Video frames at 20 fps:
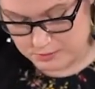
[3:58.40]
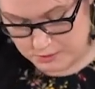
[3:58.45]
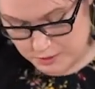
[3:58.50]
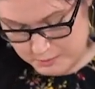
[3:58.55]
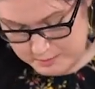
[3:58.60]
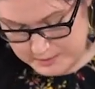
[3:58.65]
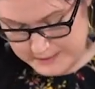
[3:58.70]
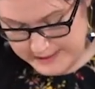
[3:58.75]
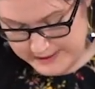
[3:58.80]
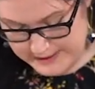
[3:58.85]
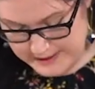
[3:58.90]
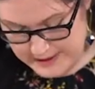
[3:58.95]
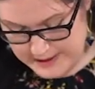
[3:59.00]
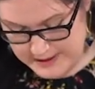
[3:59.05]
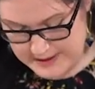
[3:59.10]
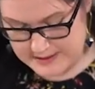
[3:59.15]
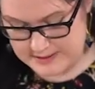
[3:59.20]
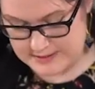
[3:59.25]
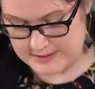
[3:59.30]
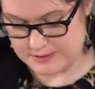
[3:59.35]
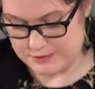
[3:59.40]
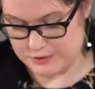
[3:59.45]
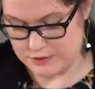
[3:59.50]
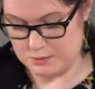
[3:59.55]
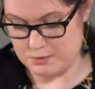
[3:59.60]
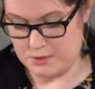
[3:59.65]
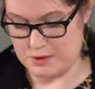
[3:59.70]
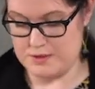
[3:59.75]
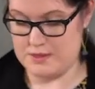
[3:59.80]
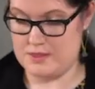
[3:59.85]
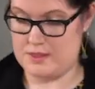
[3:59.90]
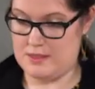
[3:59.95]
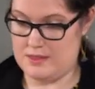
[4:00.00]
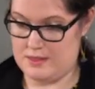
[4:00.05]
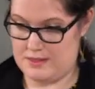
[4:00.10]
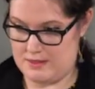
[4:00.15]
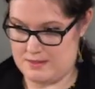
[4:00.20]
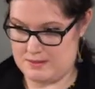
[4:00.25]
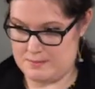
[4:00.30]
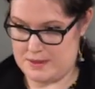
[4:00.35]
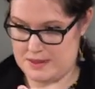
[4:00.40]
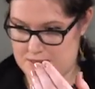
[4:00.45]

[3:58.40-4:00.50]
on the role play card. If you want, there's a